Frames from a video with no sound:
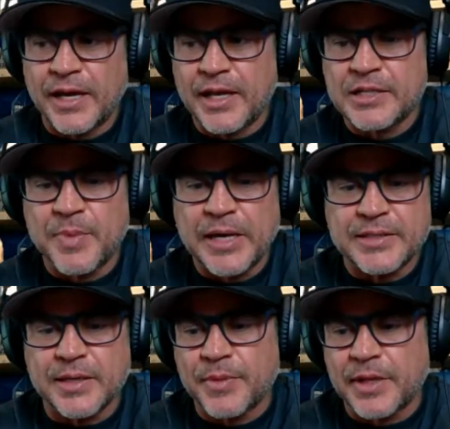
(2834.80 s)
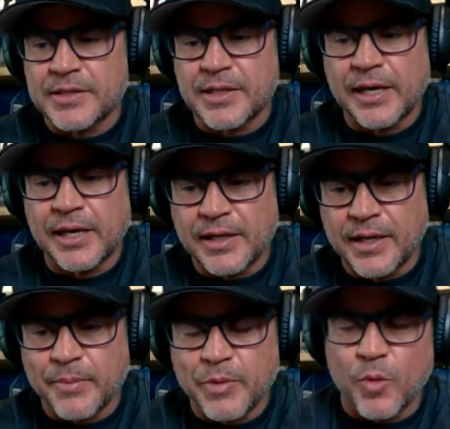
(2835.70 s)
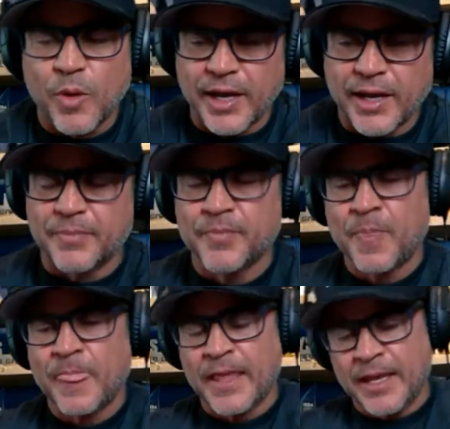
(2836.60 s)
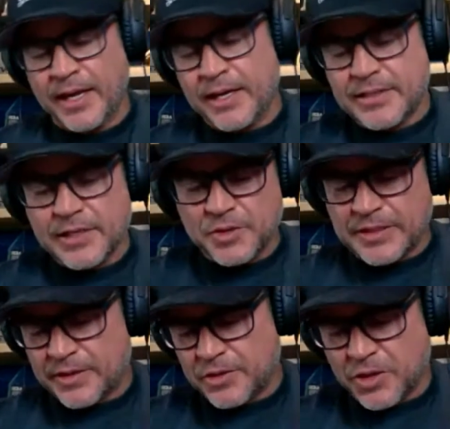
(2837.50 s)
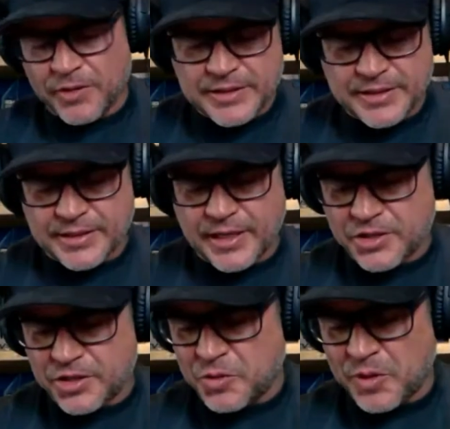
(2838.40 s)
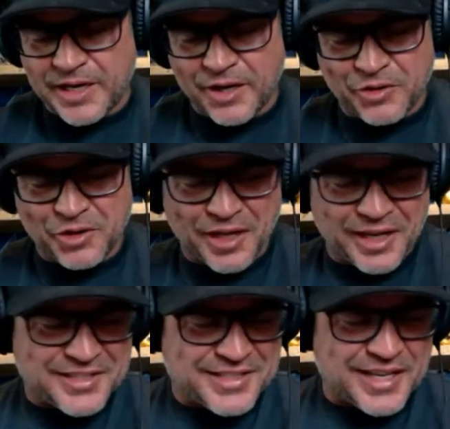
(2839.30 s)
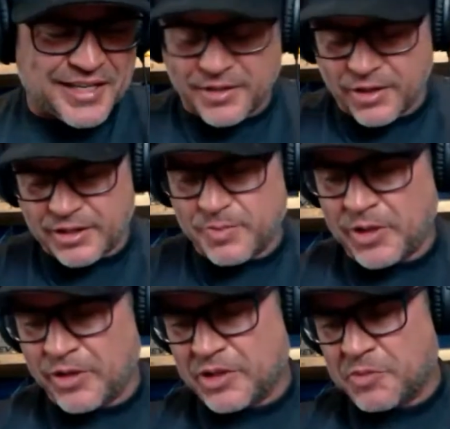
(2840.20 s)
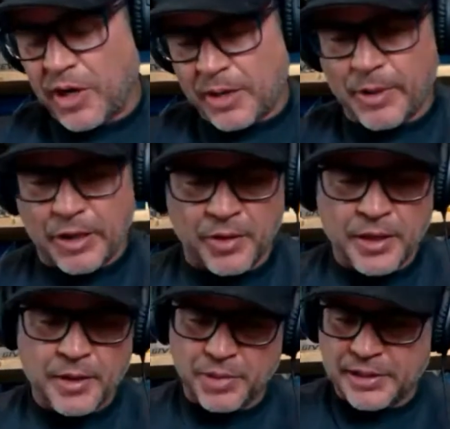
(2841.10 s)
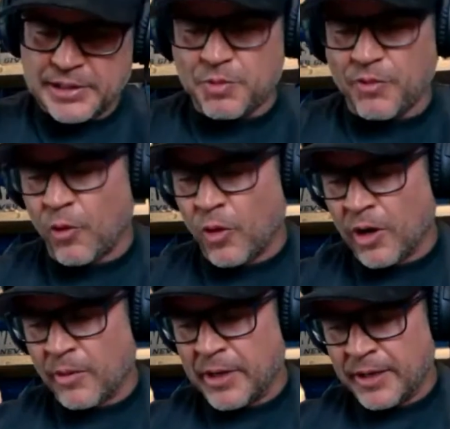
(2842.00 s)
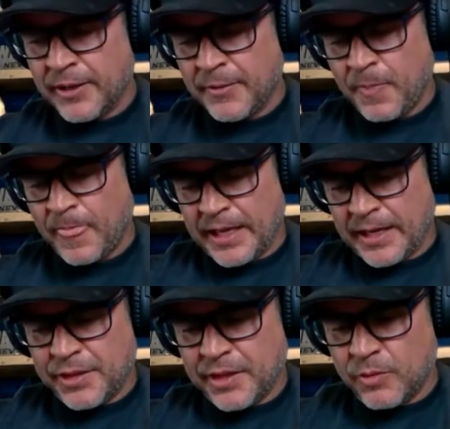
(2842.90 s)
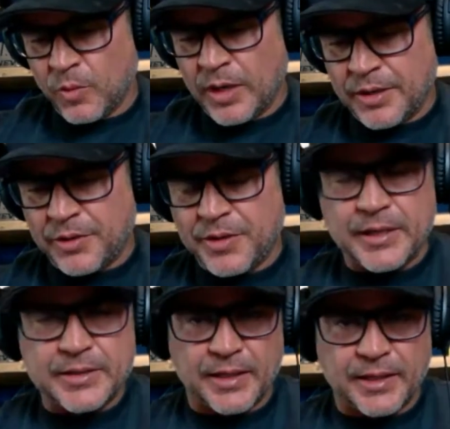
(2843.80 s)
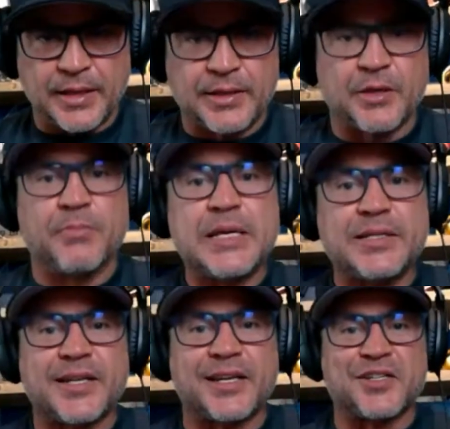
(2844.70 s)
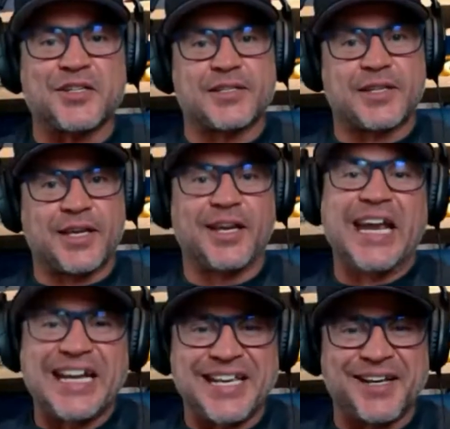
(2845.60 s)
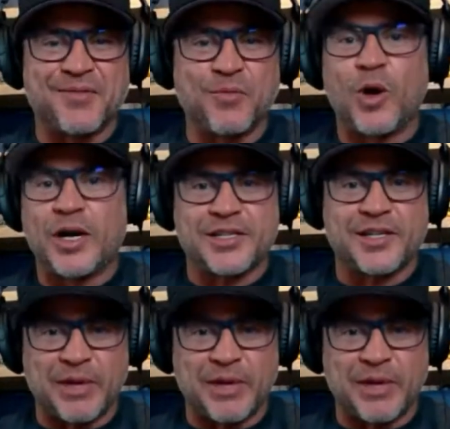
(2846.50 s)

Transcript: headspace, something is likely to come your way. And it's interesting. There's all these discussions right now in the United States, and not to put you on the spot about police reform, and I think one of the things that they're missing, just as a Canadian watching